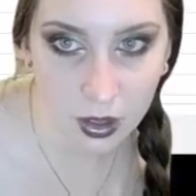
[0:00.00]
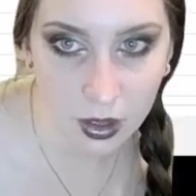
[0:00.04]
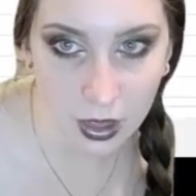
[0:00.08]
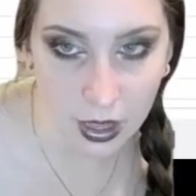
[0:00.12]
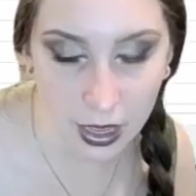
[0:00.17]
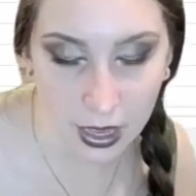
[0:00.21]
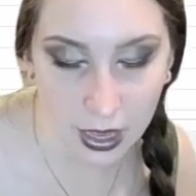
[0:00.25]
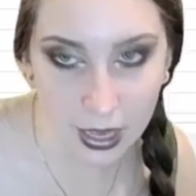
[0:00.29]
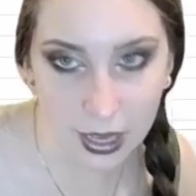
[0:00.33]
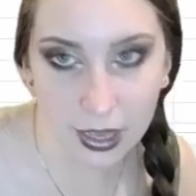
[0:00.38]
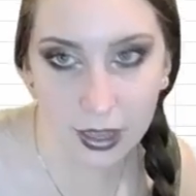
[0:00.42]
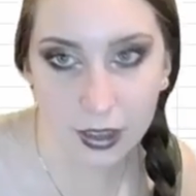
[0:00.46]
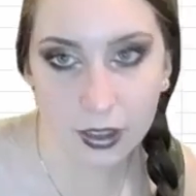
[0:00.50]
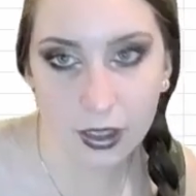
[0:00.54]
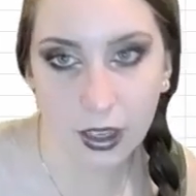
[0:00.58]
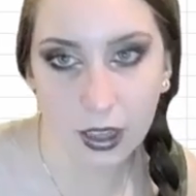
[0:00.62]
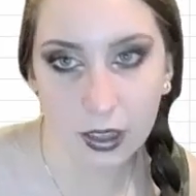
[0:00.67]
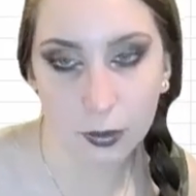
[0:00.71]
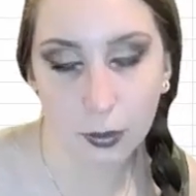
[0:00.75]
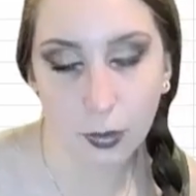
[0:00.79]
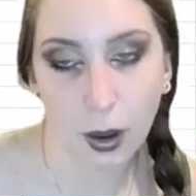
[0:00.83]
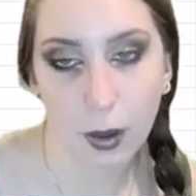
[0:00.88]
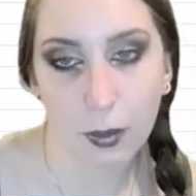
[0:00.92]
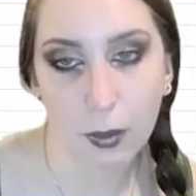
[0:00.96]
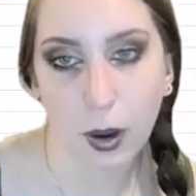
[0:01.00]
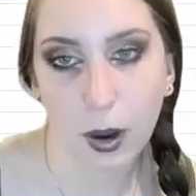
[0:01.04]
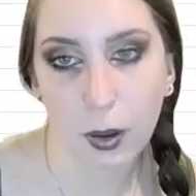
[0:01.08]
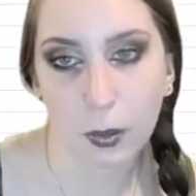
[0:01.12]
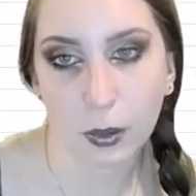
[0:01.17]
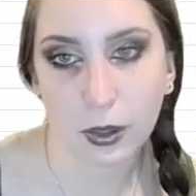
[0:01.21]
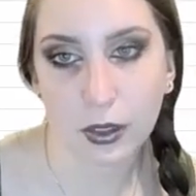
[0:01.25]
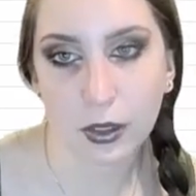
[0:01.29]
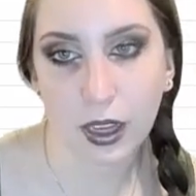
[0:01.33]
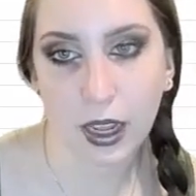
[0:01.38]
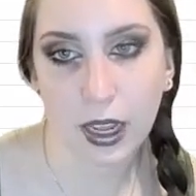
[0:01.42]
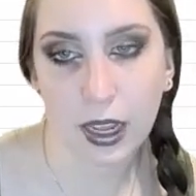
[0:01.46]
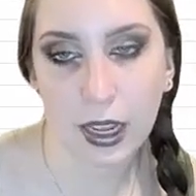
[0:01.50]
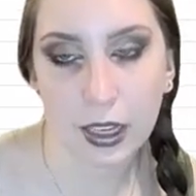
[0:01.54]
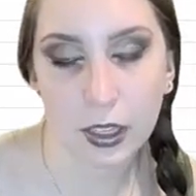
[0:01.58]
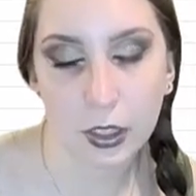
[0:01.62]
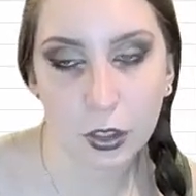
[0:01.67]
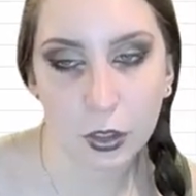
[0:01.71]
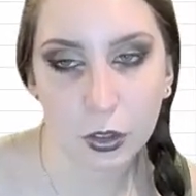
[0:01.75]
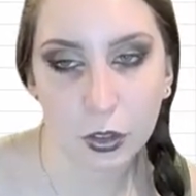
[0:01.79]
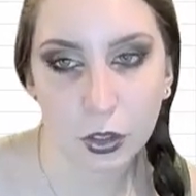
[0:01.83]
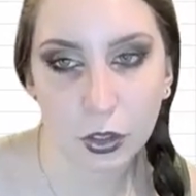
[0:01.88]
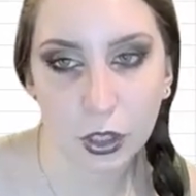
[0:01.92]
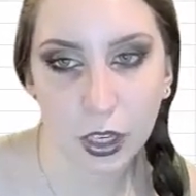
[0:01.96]
And as my mom would say, in
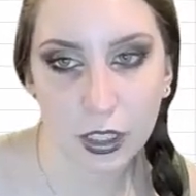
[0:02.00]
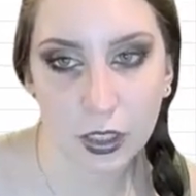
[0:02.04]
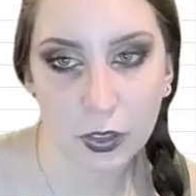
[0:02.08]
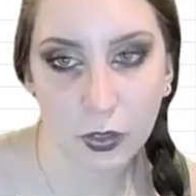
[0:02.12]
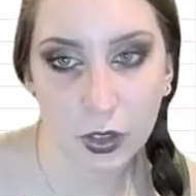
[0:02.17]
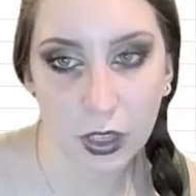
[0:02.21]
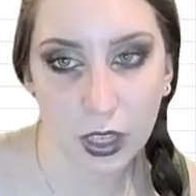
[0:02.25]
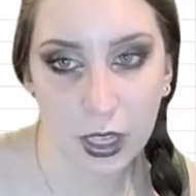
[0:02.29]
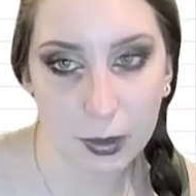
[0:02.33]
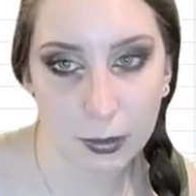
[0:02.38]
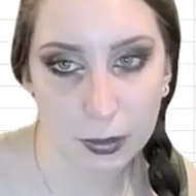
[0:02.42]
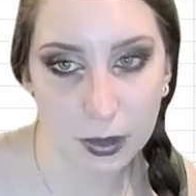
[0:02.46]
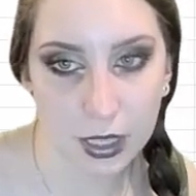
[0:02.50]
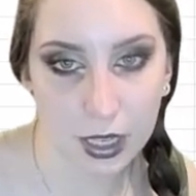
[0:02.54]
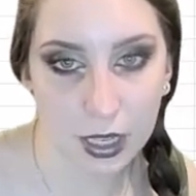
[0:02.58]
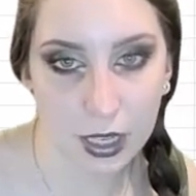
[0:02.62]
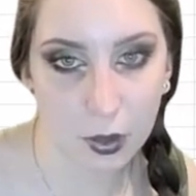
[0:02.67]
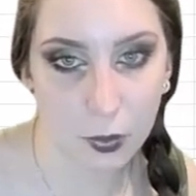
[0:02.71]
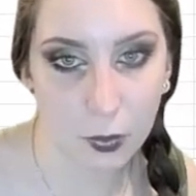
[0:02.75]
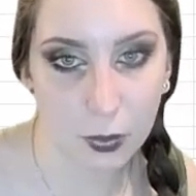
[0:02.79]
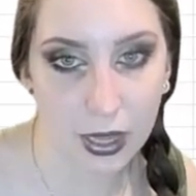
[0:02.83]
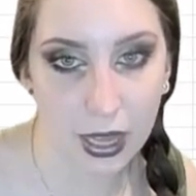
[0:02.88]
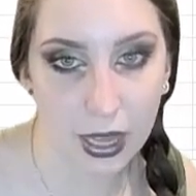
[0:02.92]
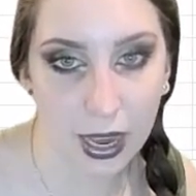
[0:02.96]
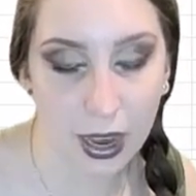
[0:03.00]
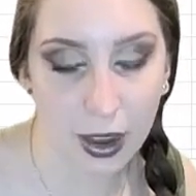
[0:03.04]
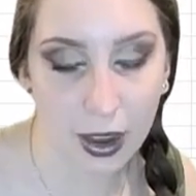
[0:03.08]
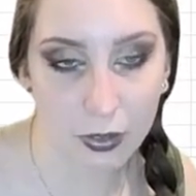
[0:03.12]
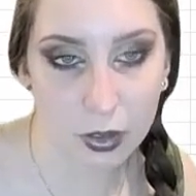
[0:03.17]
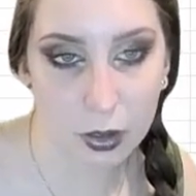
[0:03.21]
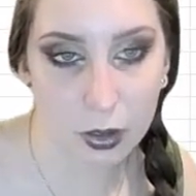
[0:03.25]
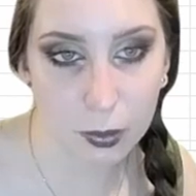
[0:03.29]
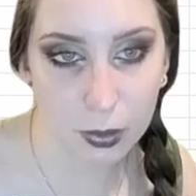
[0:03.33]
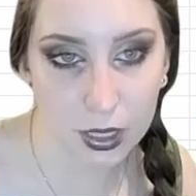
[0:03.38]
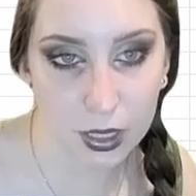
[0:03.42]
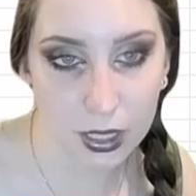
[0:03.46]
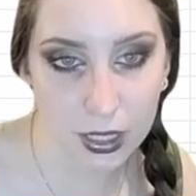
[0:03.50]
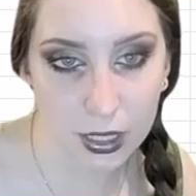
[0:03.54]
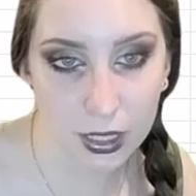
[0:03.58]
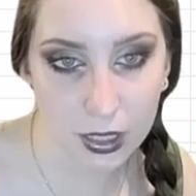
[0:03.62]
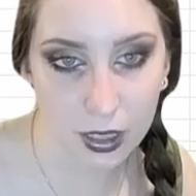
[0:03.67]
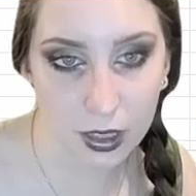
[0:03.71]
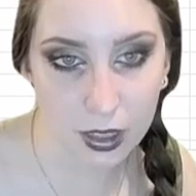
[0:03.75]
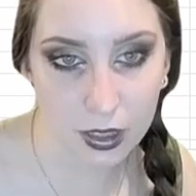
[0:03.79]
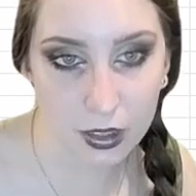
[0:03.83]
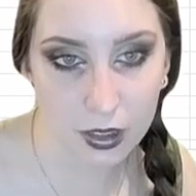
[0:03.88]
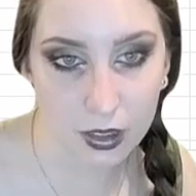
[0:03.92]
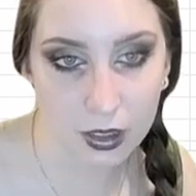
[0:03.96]
2 shakes of a lamp sale, we have completed
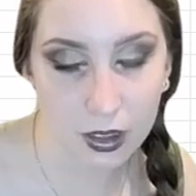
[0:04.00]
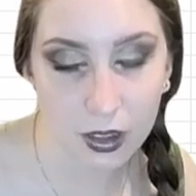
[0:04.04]
it.